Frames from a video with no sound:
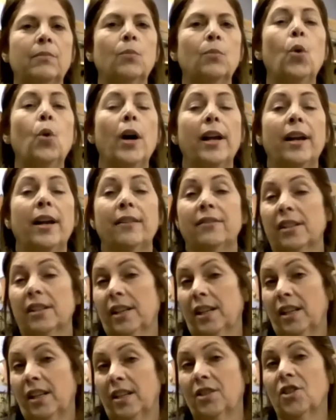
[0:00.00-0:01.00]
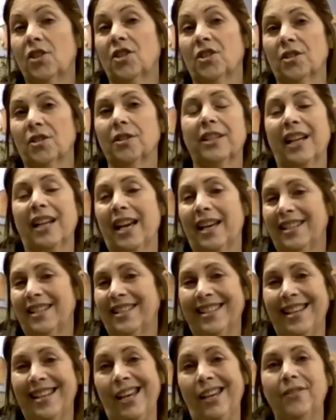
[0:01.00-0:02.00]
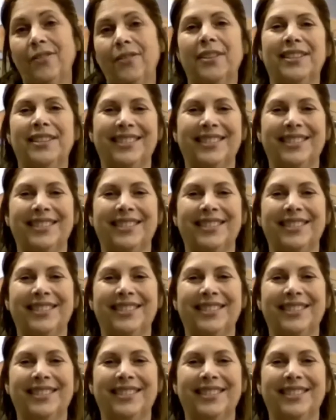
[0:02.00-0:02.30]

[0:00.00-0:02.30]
whatever it is, you're kind of safe.